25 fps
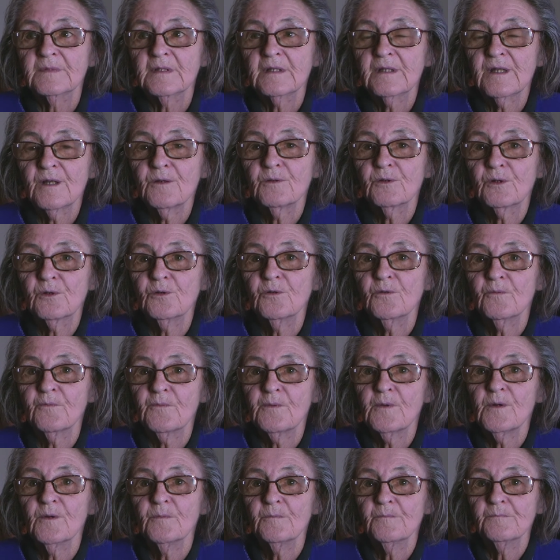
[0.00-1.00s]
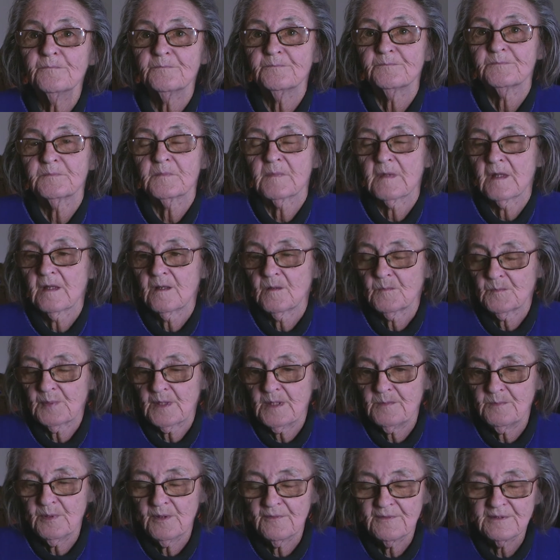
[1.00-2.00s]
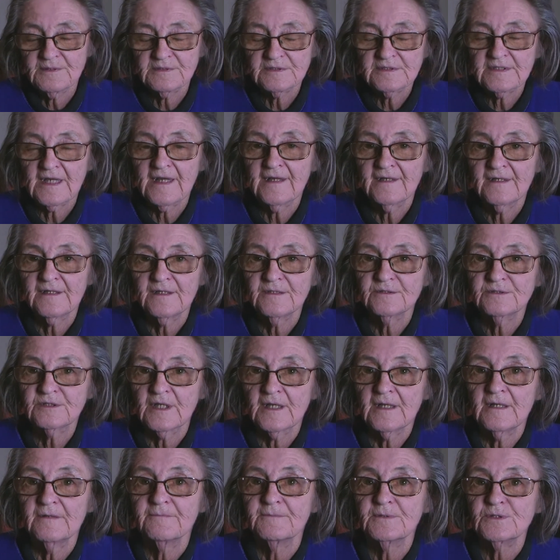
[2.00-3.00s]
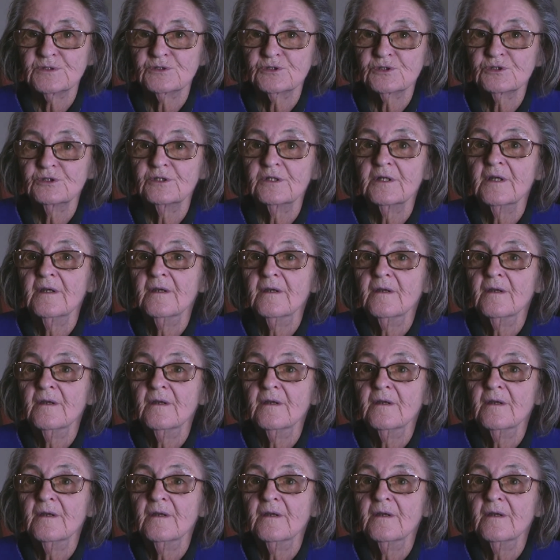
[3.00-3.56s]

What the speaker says: local film people, I think it's Anglia Television,